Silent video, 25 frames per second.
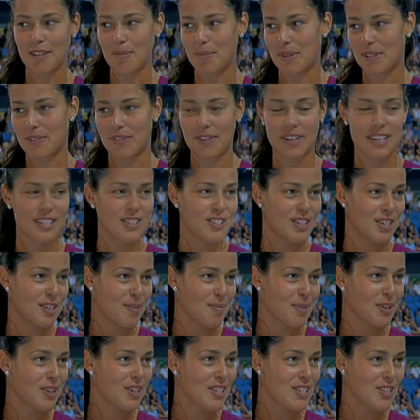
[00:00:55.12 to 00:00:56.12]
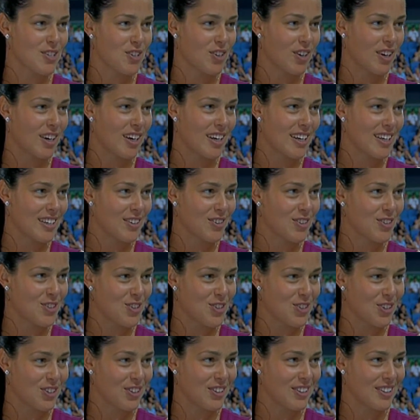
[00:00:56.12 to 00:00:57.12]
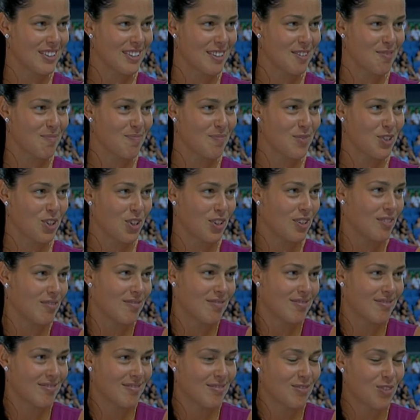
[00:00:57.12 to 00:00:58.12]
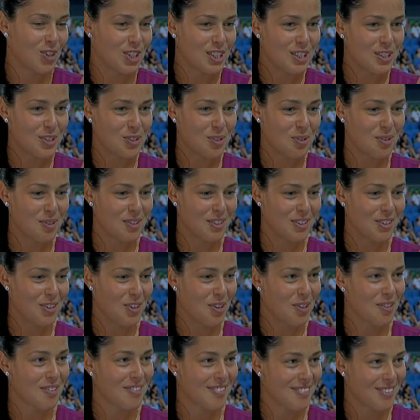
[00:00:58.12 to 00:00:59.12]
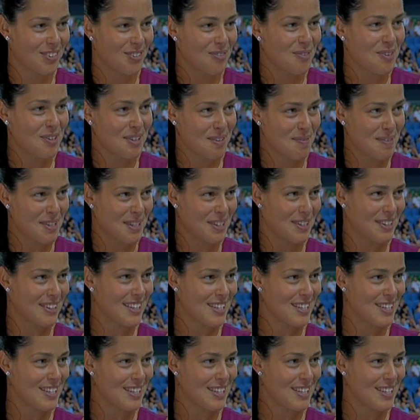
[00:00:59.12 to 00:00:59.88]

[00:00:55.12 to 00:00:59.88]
a little bit frustrated because I also wanted to don't want to be